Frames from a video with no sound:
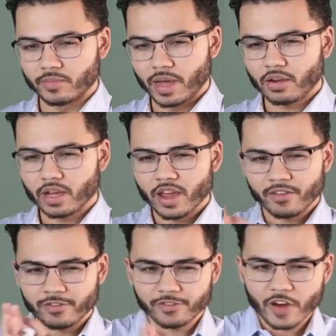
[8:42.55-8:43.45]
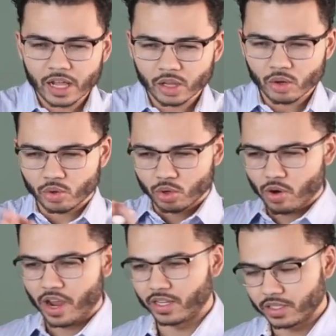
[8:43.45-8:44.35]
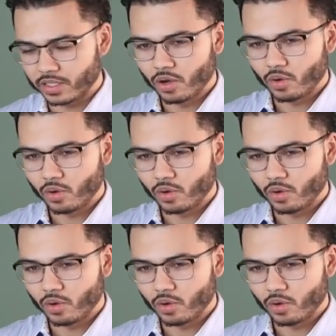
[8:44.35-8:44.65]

How can I follow Christ